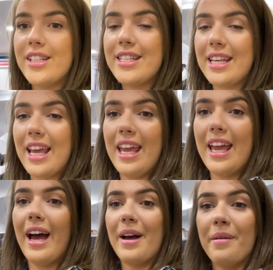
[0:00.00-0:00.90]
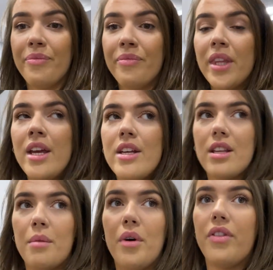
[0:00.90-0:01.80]
to see
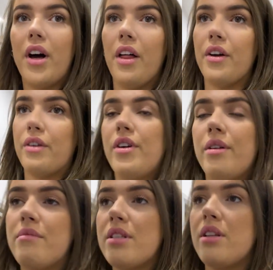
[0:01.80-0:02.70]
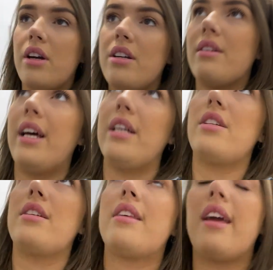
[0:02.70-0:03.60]
some of the other rooms now. So
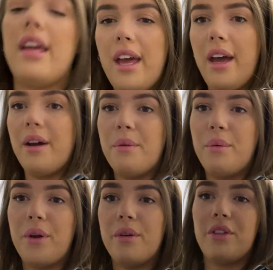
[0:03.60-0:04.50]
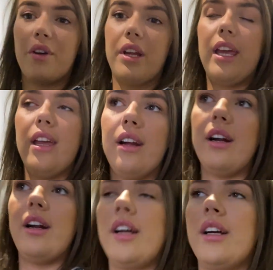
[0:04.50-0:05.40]
let's just see what looks like
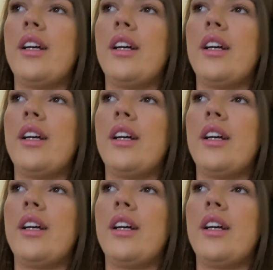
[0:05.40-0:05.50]
here.